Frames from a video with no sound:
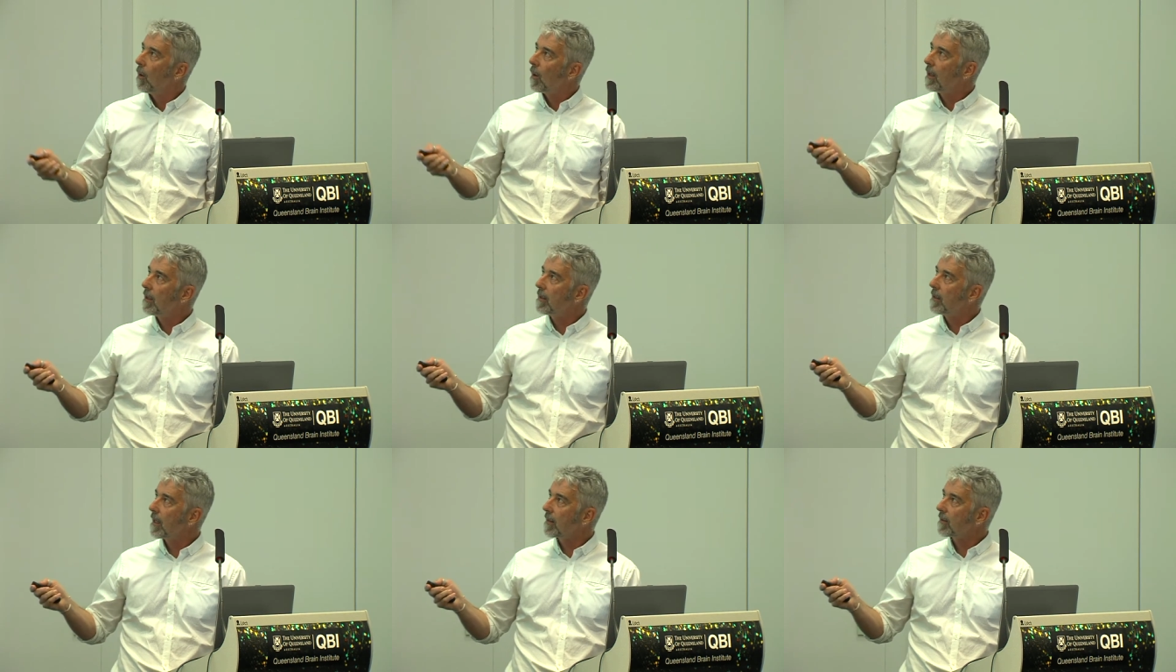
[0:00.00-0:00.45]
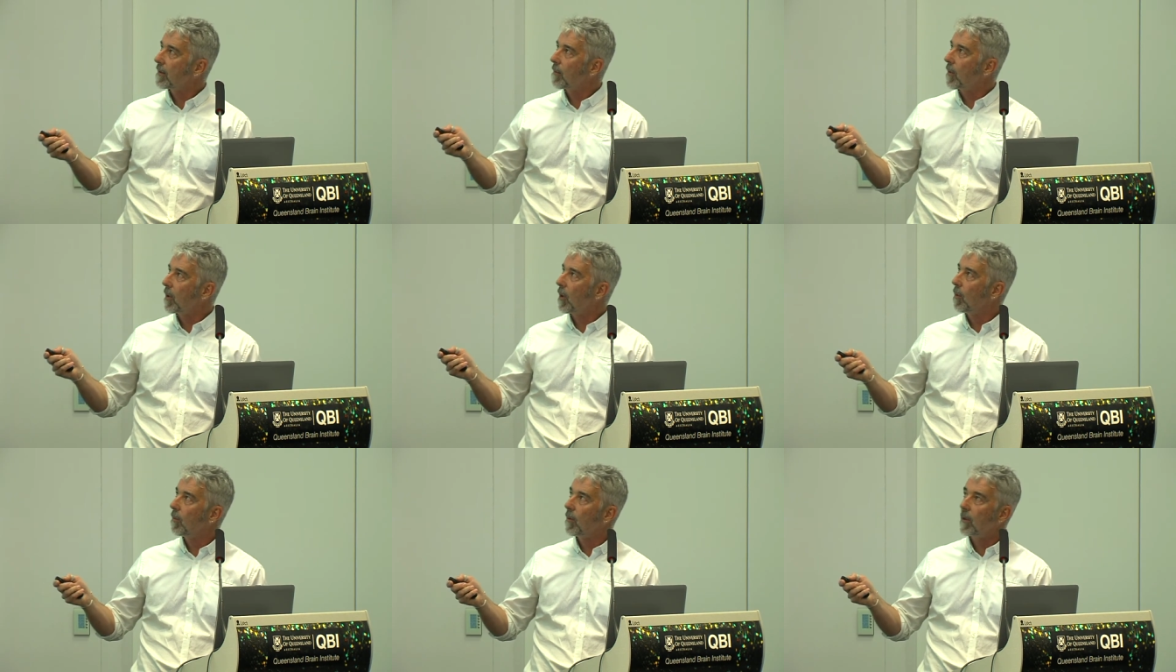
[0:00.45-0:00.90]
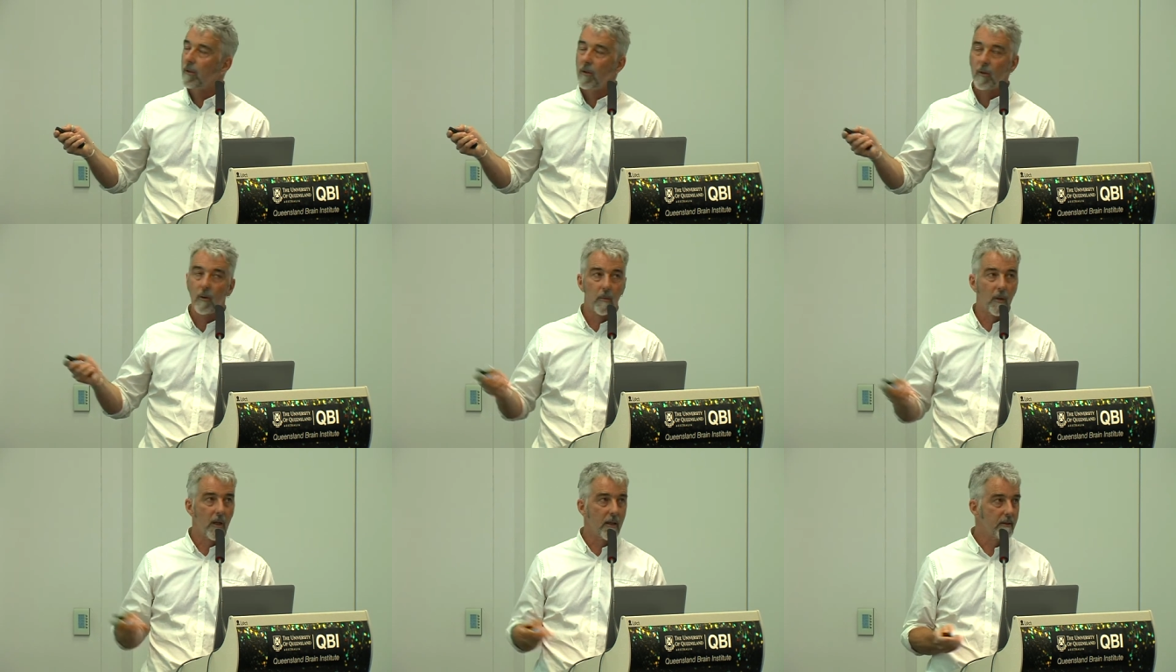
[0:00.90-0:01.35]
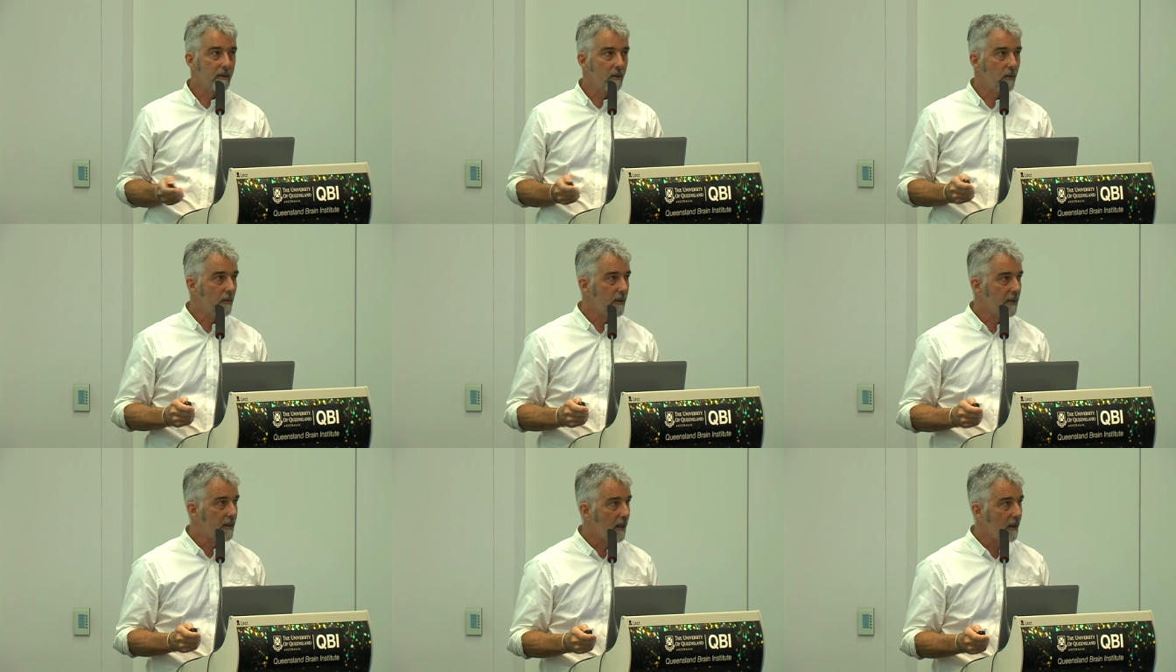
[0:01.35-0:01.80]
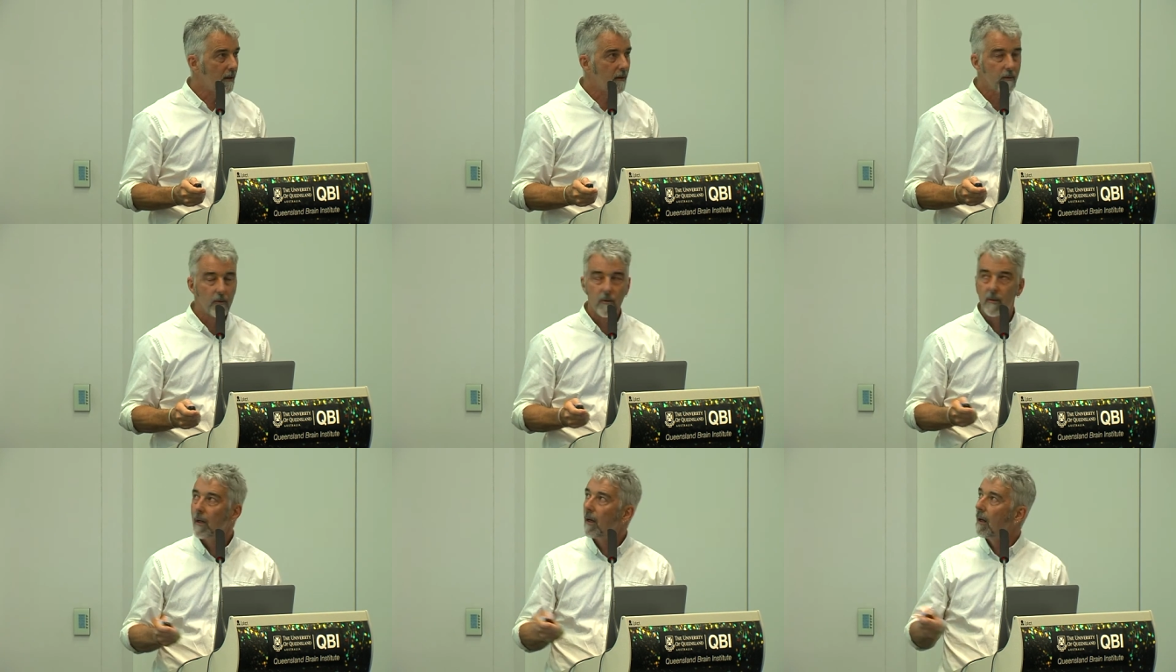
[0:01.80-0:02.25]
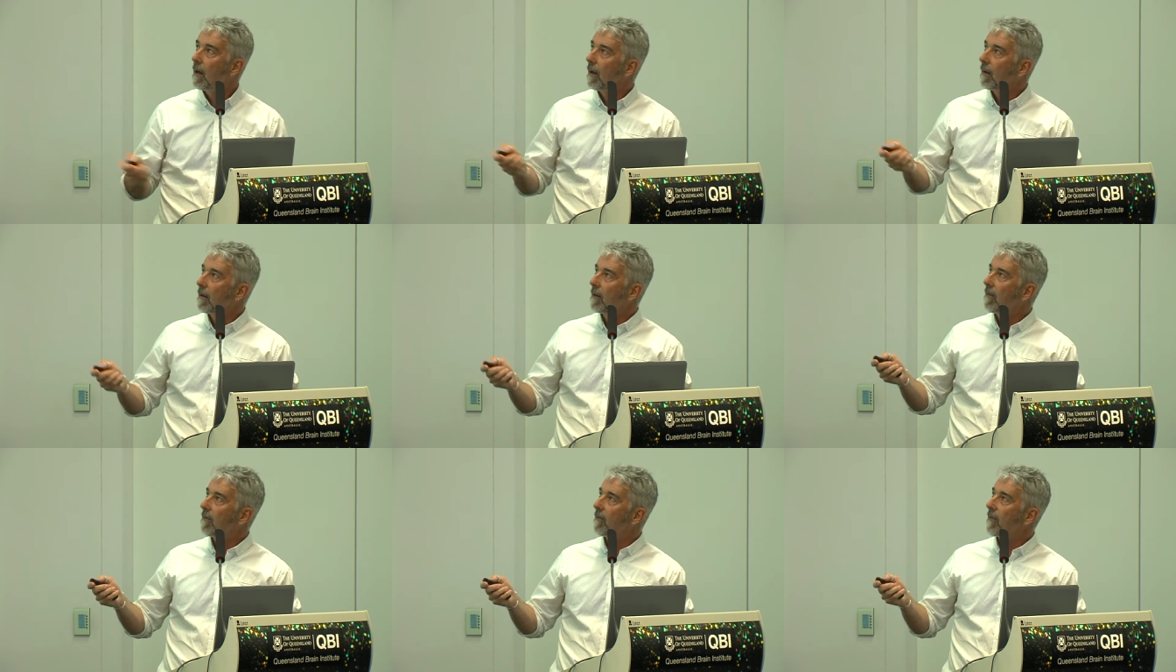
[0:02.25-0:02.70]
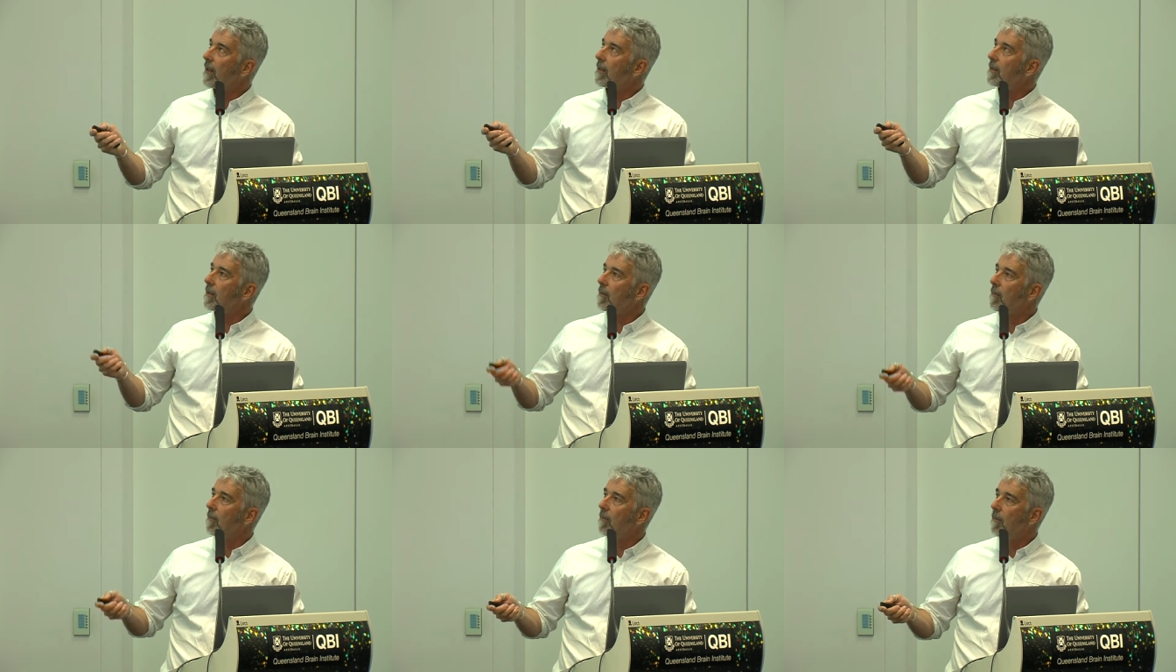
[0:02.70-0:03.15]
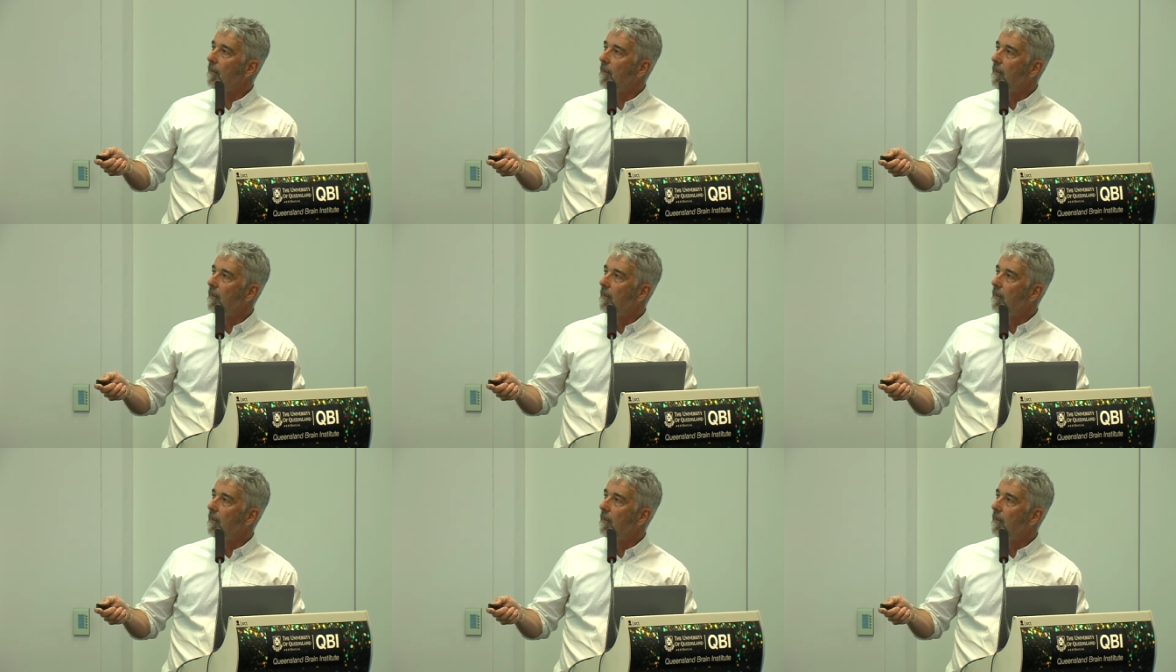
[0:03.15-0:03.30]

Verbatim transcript: you take some human neuroblastoma cells, you feed them